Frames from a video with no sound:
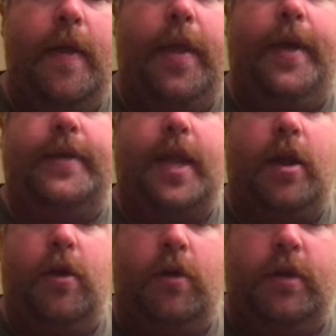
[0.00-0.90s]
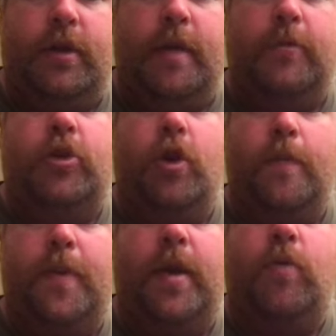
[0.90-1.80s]
as I heard them
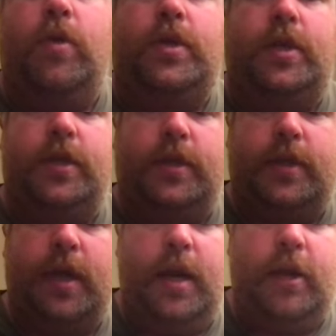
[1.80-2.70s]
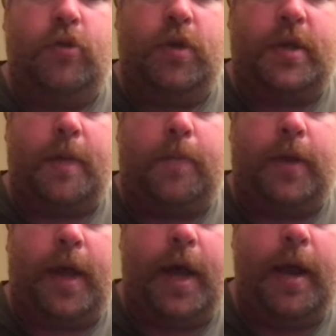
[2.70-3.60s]
chirping, which is an interesting
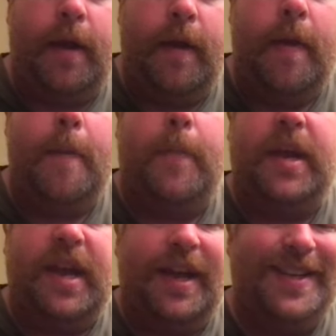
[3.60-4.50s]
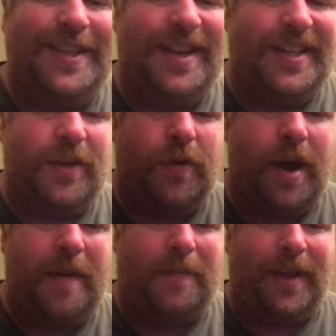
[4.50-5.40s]
plot, but not as good as A
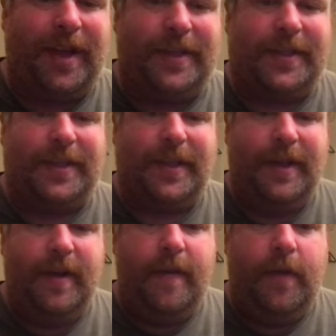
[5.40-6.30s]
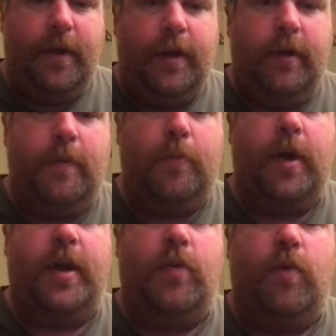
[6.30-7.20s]
Quiet Place. Another
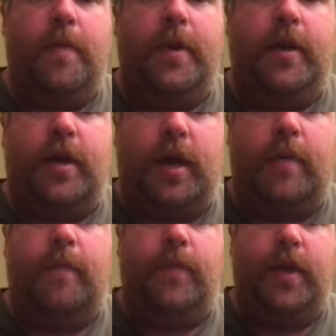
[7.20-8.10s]
pregnant woman comes